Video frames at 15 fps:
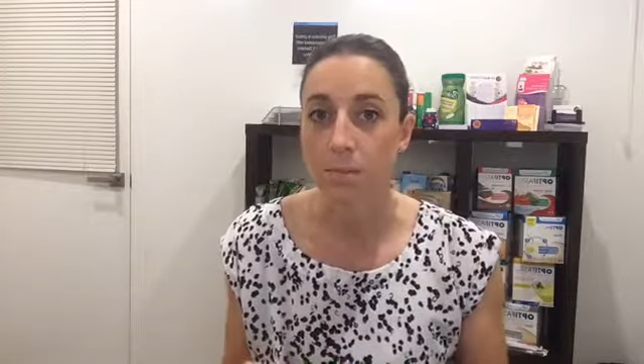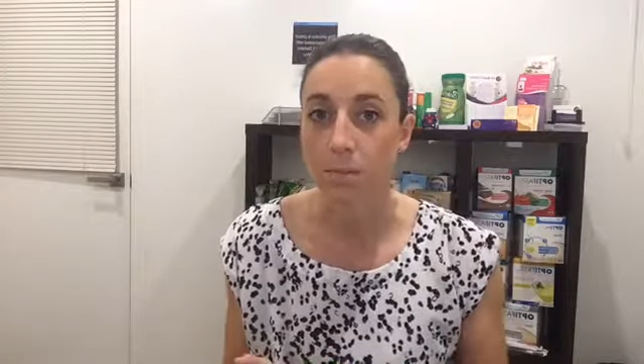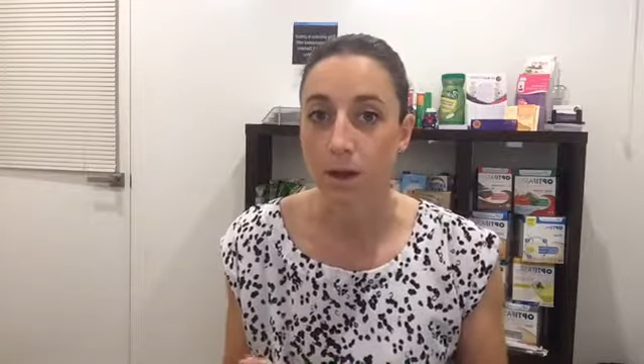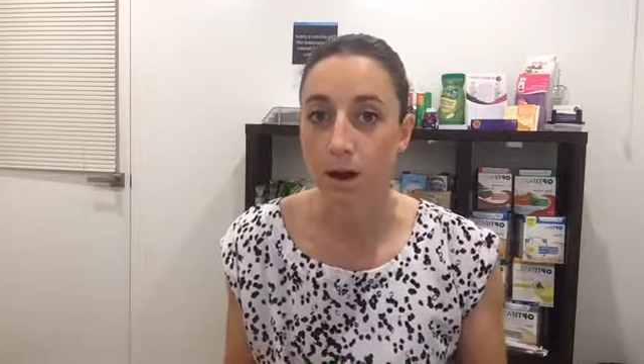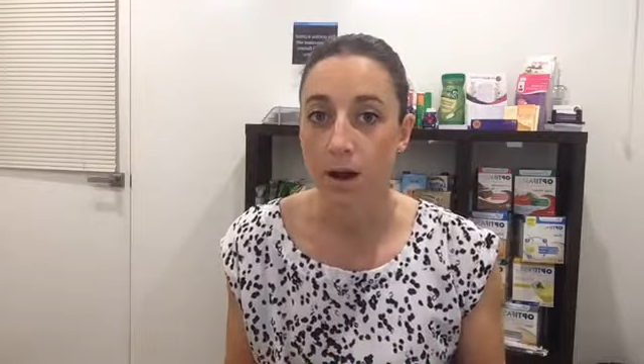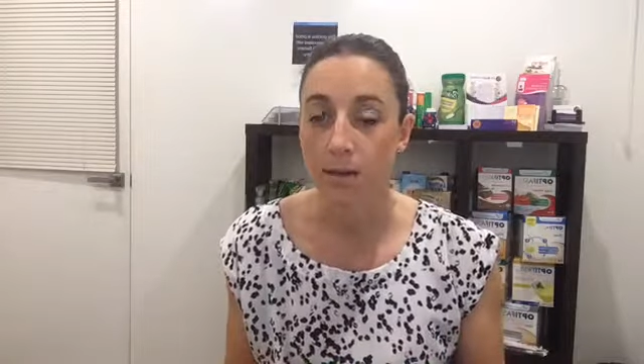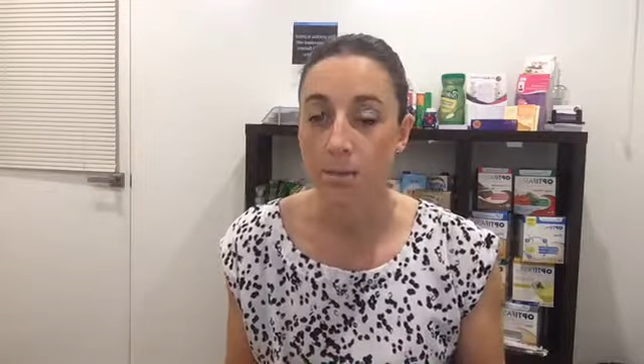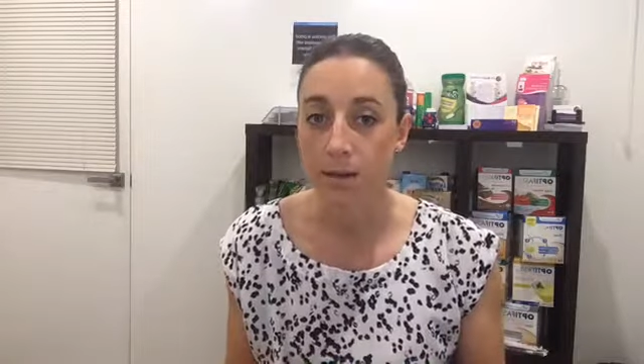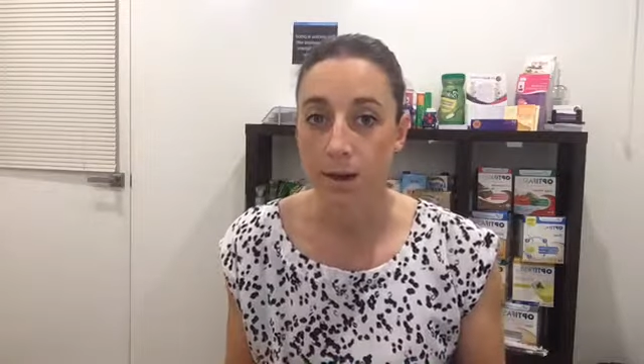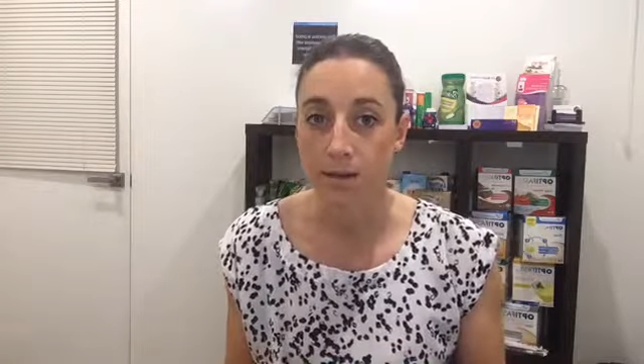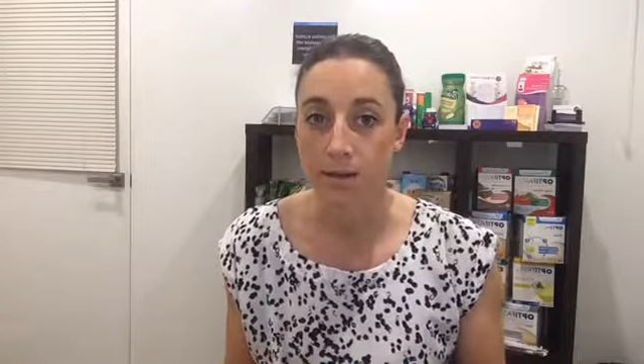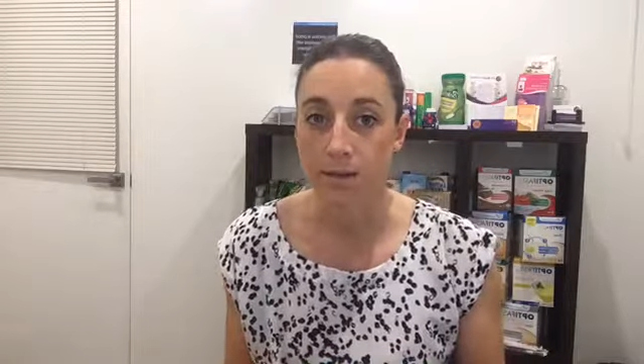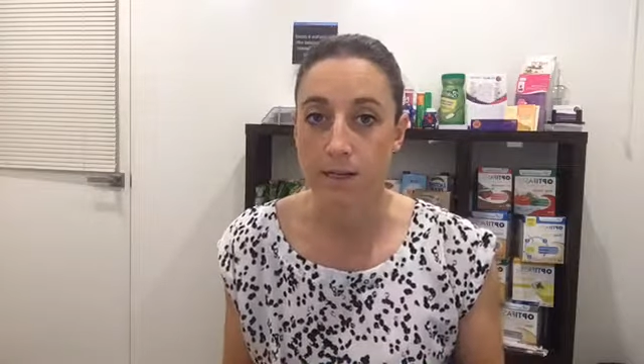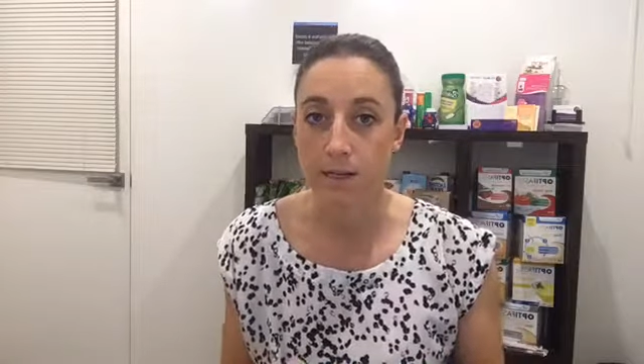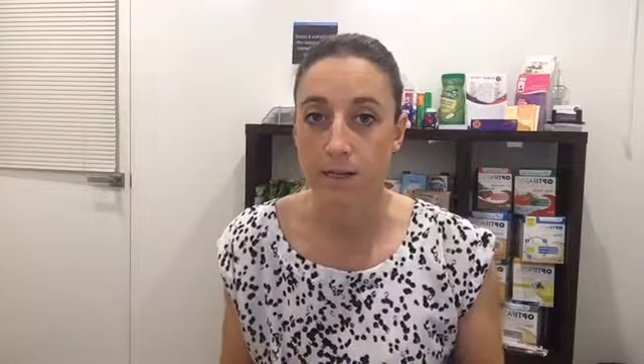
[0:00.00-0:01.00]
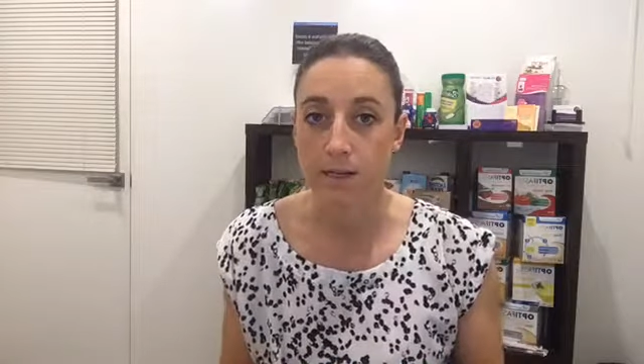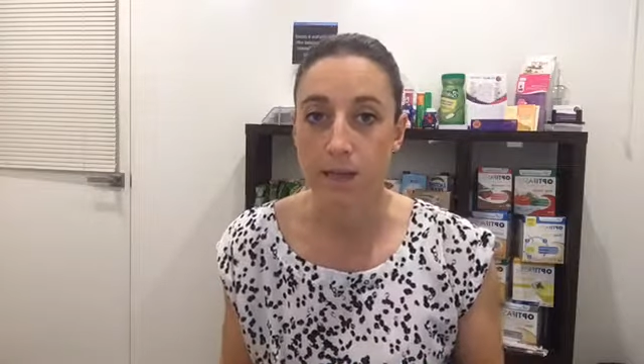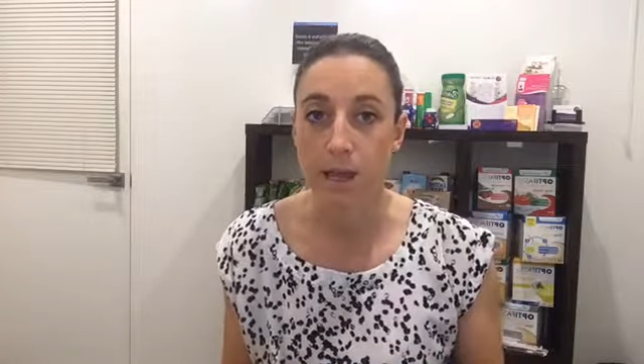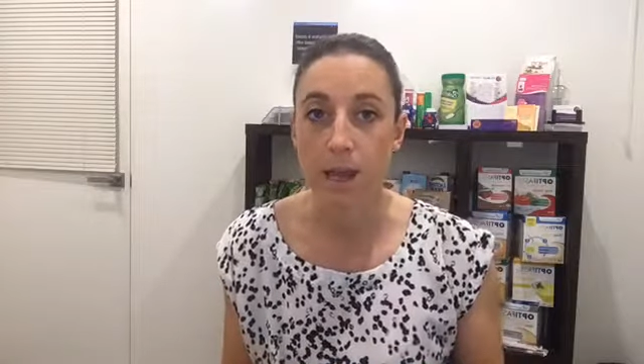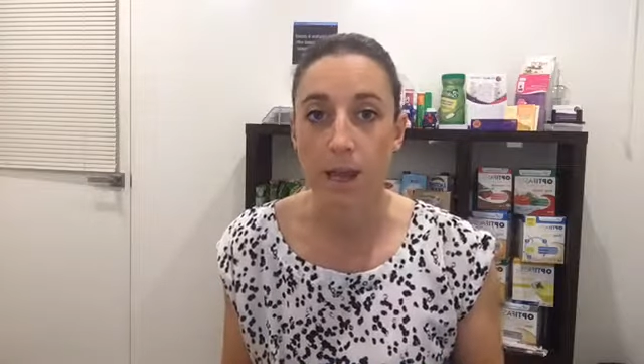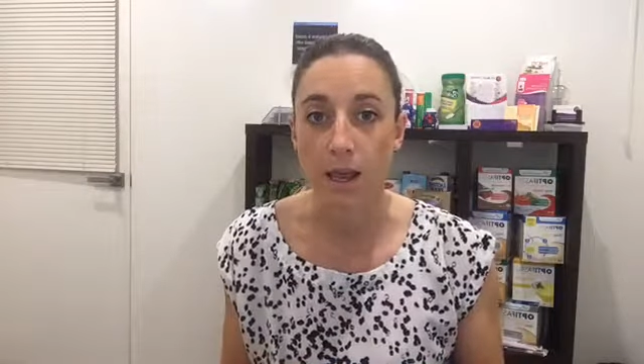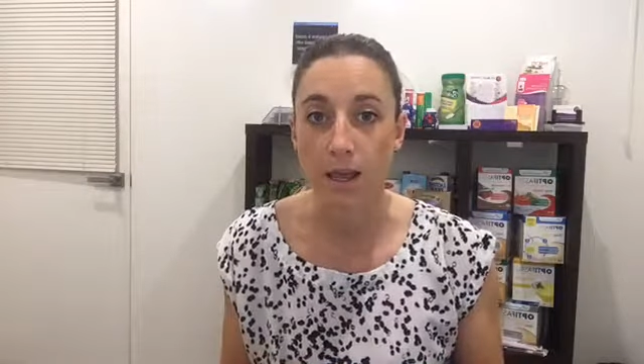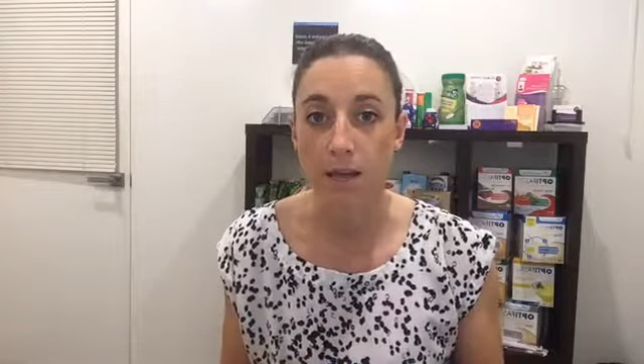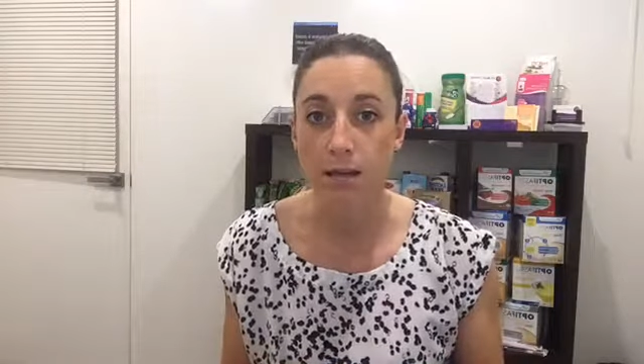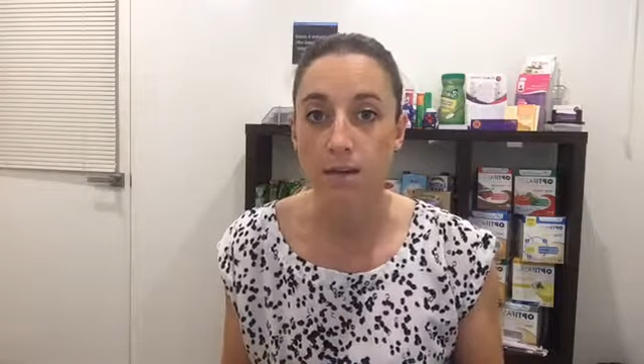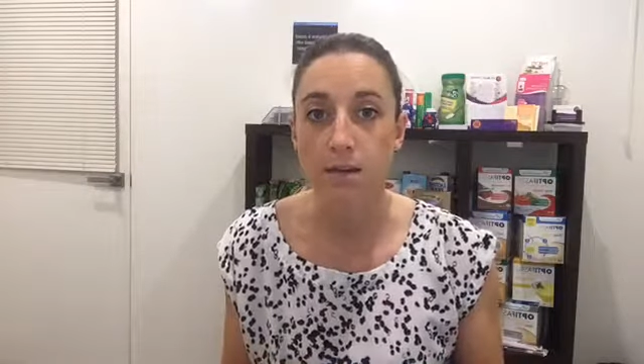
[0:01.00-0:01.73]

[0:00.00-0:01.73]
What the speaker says: by about day 10,